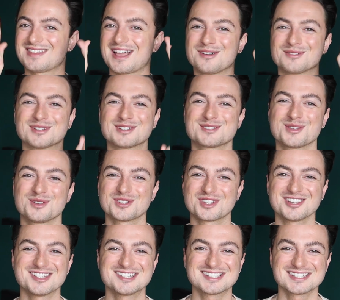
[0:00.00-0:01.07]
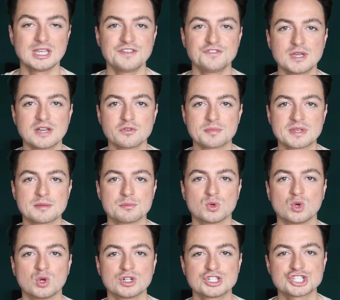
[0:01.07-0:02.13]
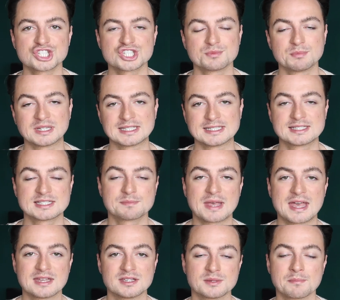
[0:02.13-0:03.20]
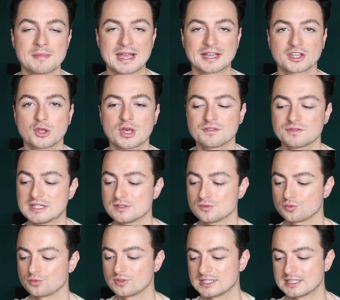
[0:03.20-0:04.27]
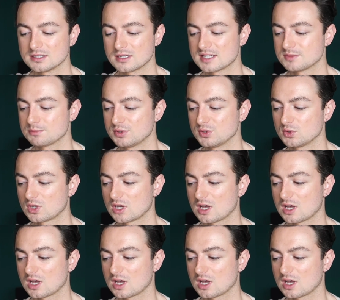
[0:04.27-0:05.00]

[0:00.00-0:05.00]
Card looks so good. If you have a bit more money to spend, Mango have these really nice blue